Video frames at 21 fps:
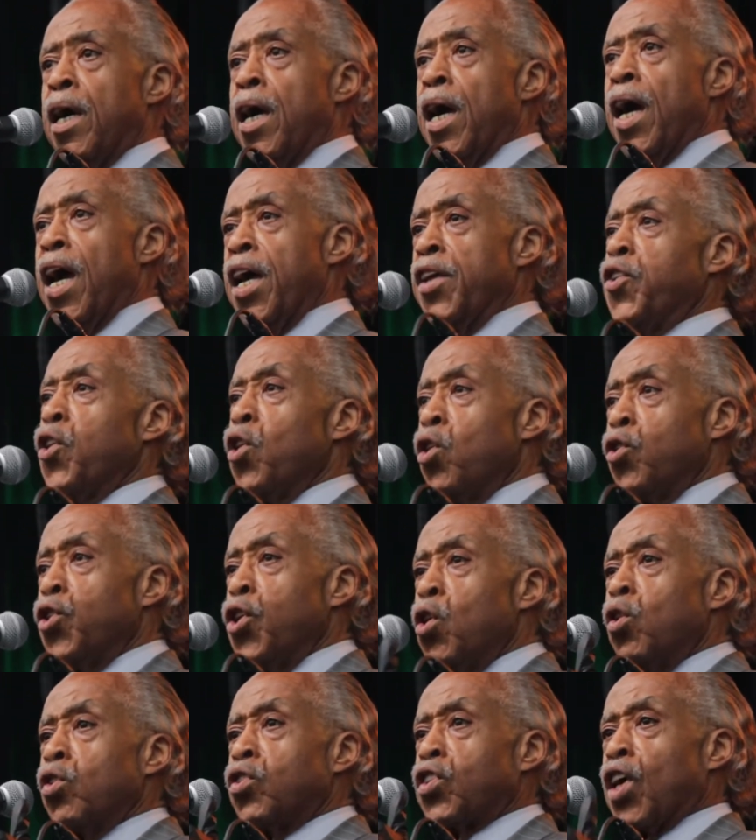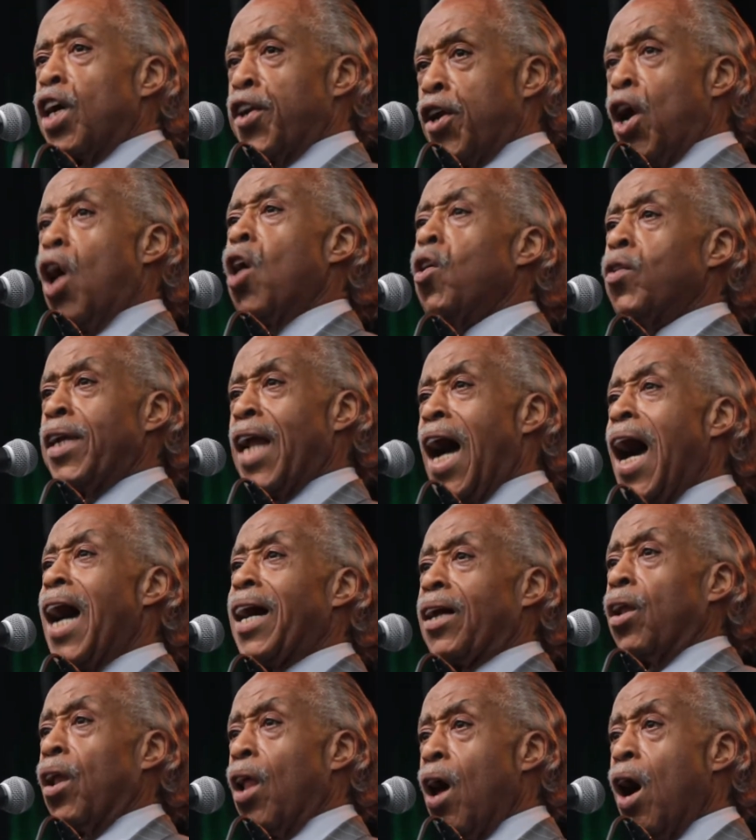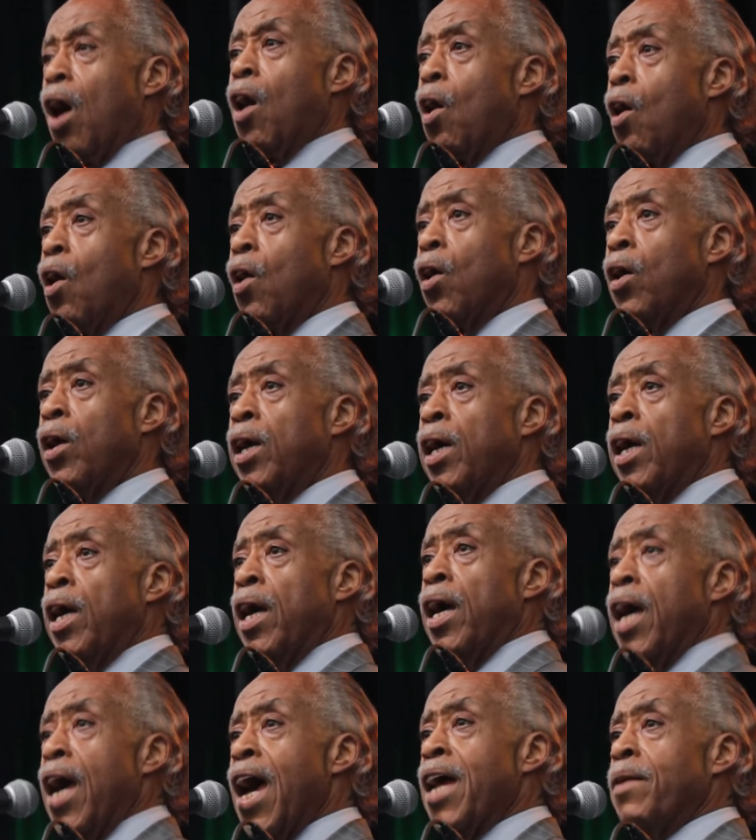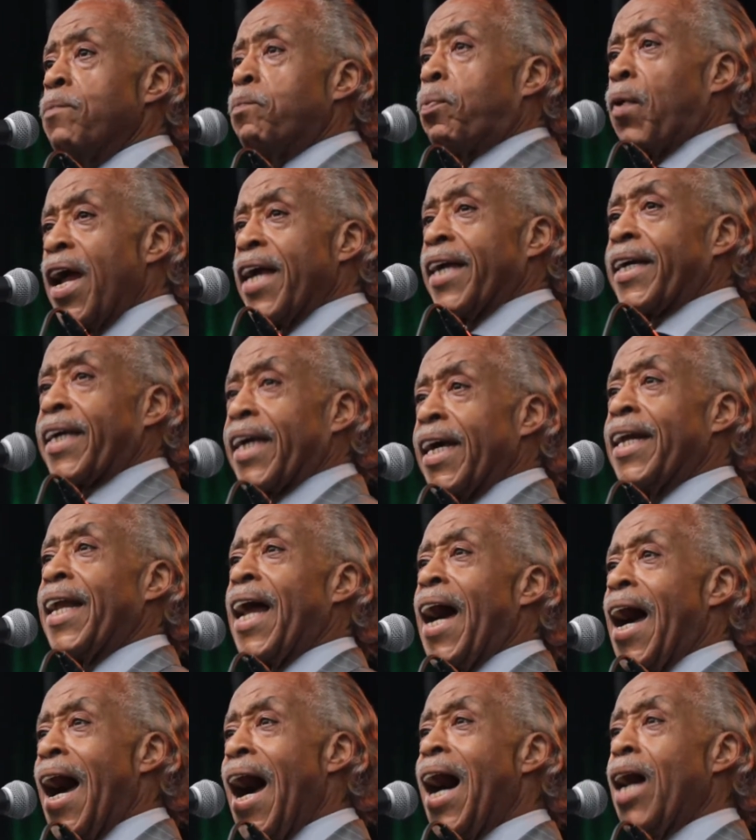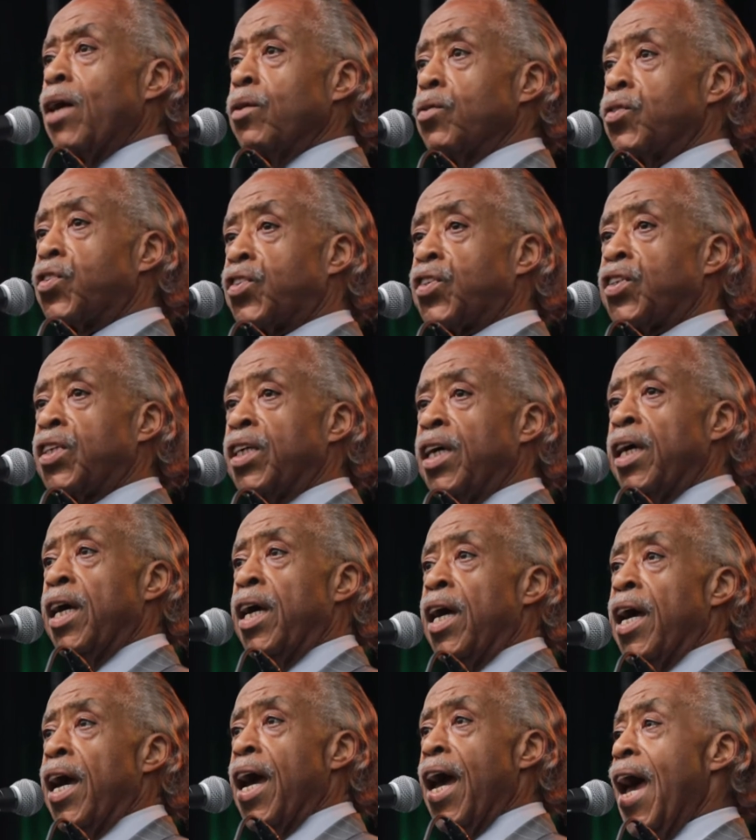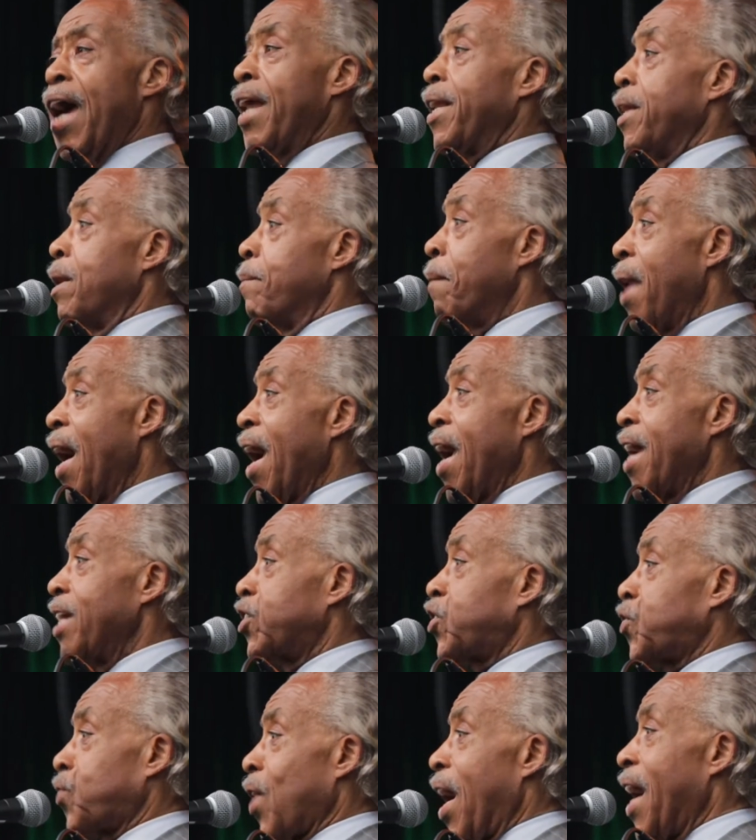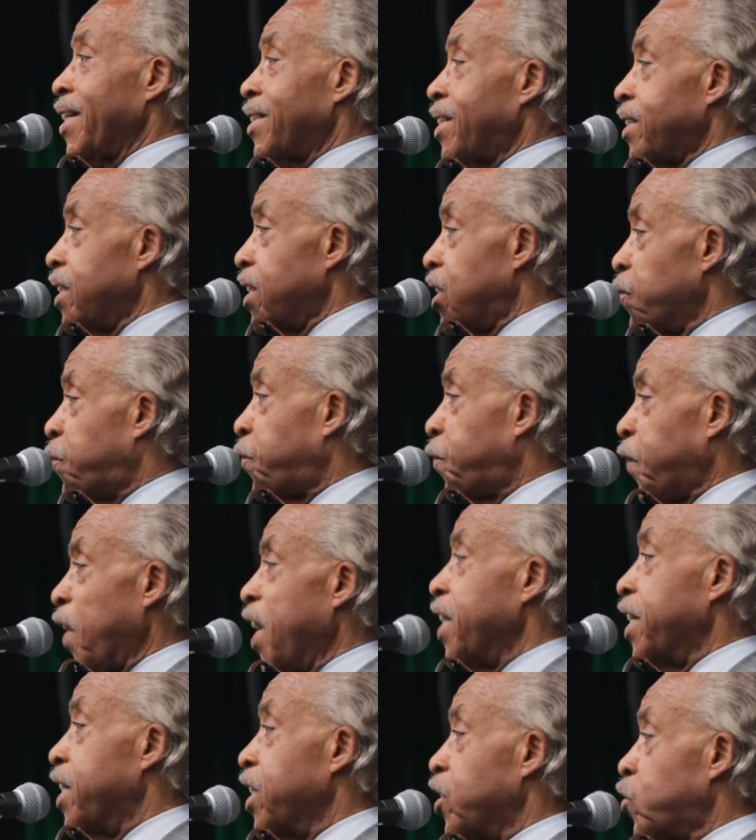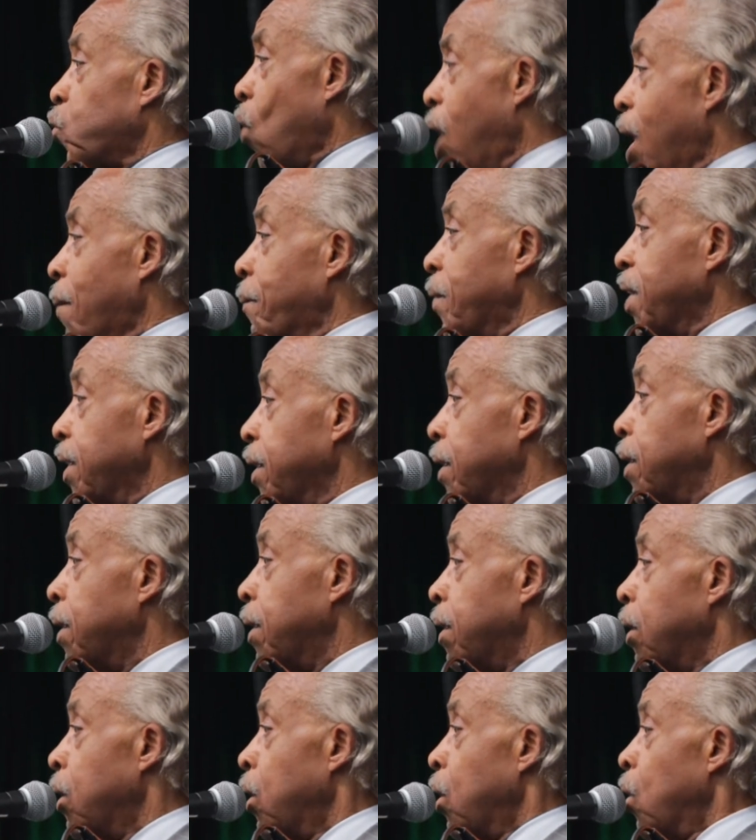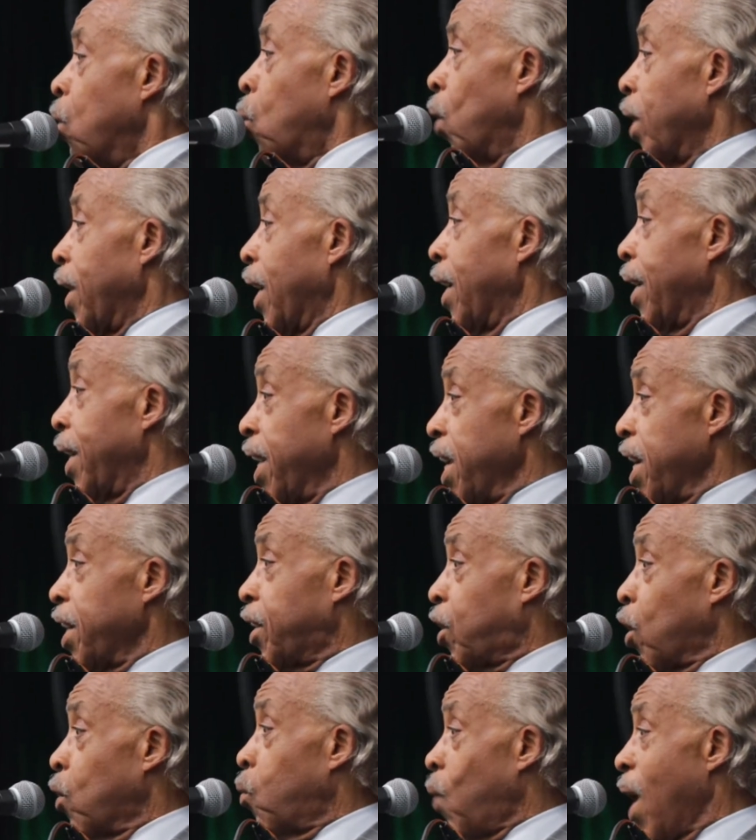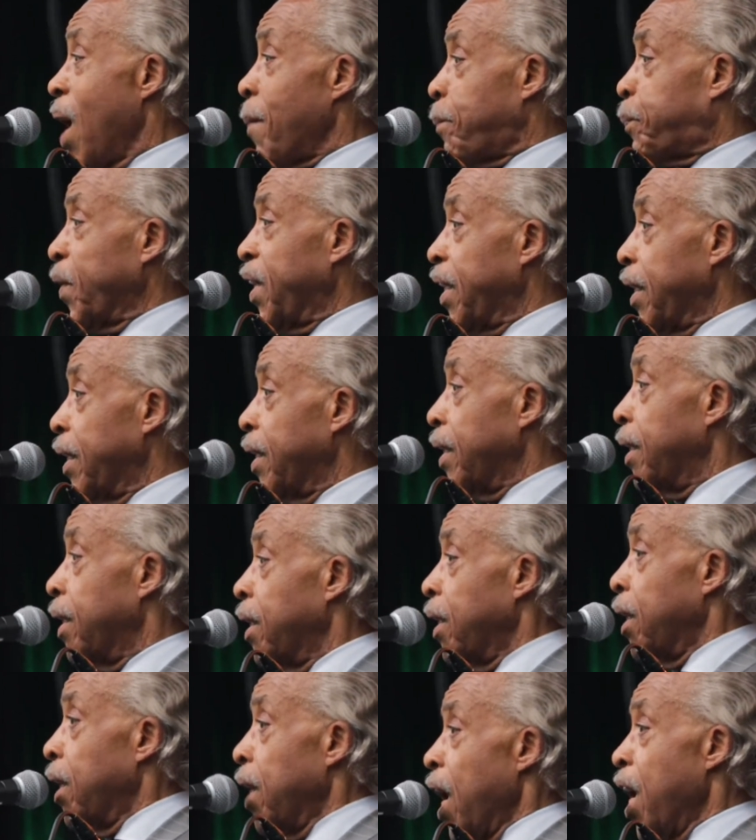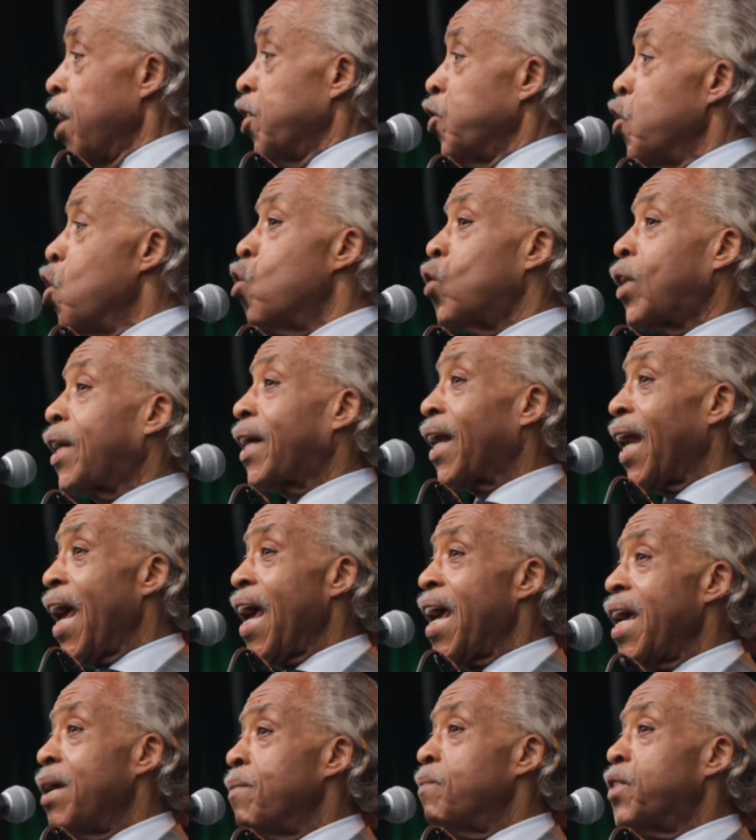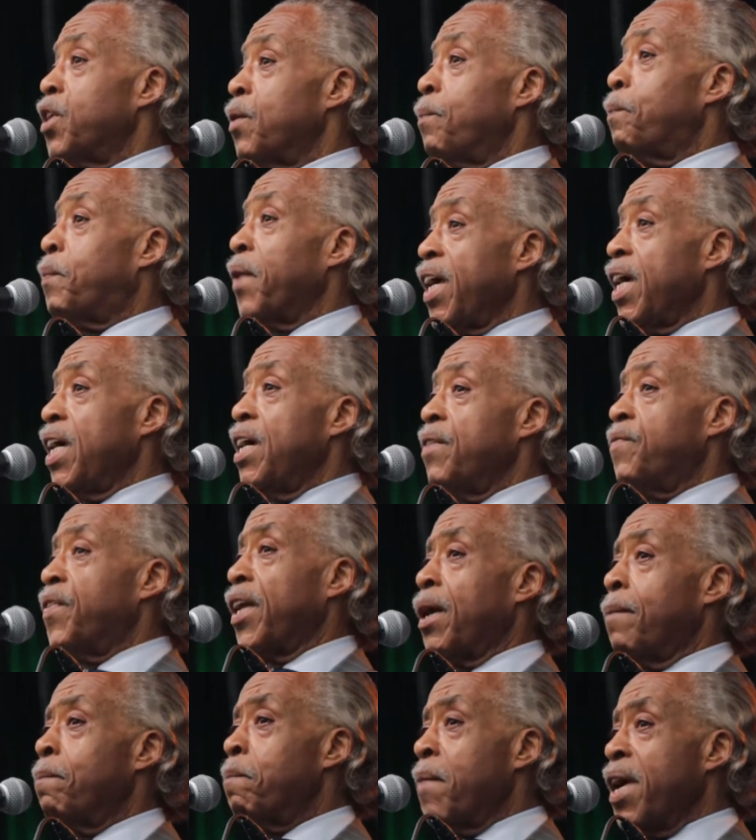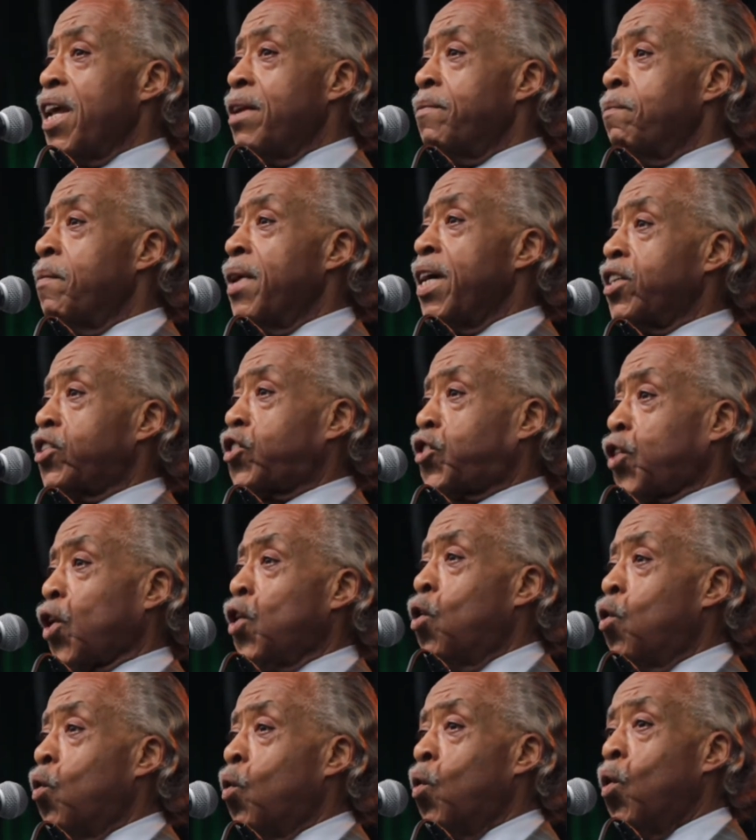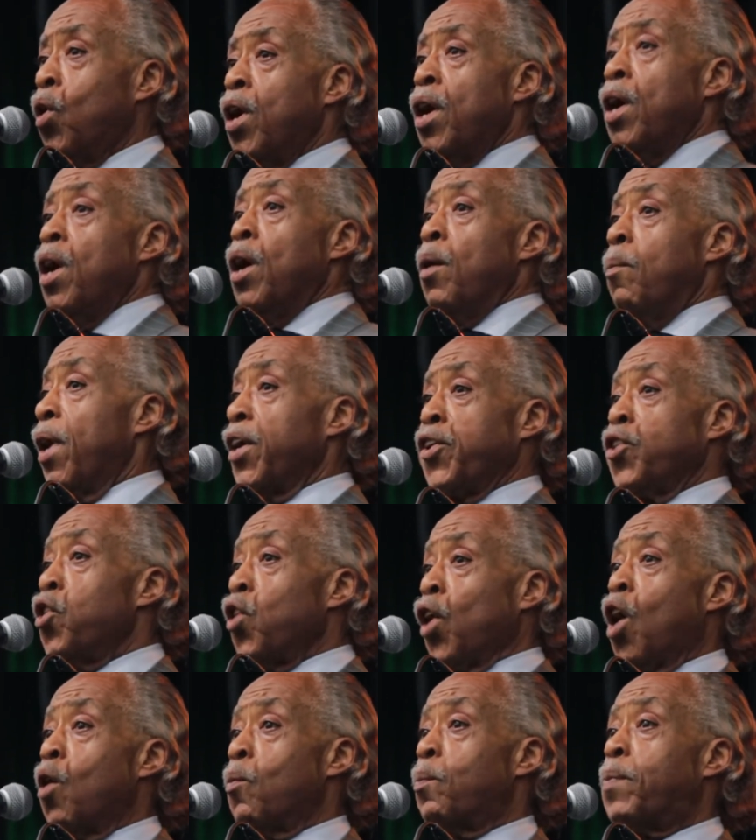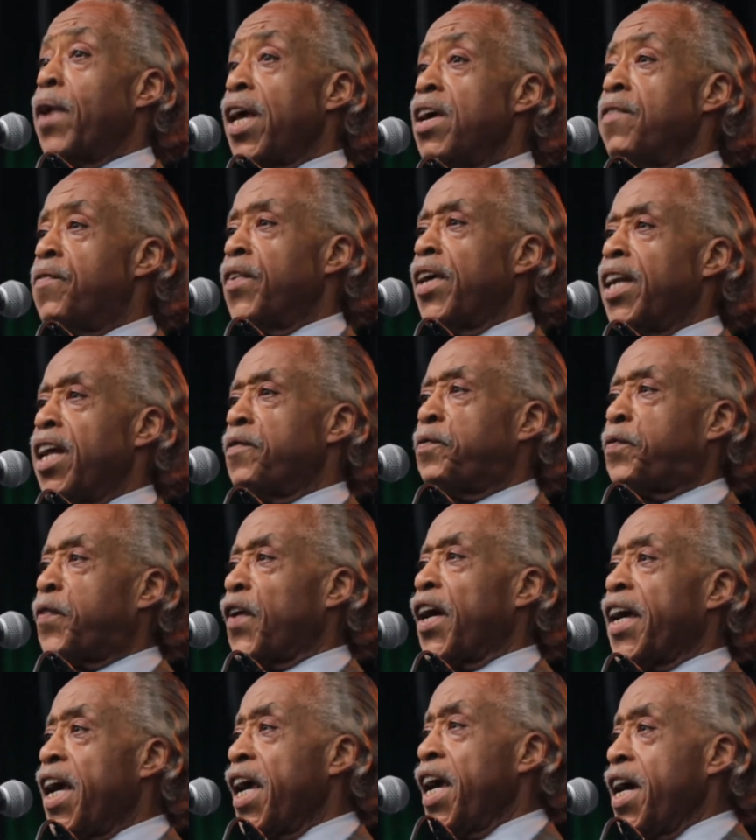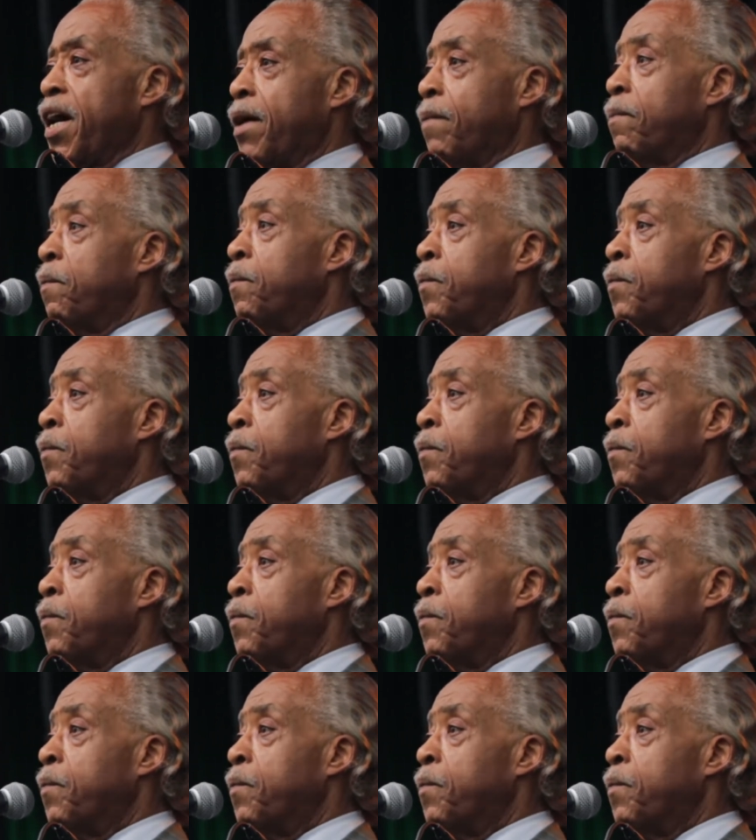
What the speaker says: and you use a no-knock law and break in the house and the man tries to defend his woman with a legal weapon and you claim to believe in Amendment 2, but you don't believe in it for him.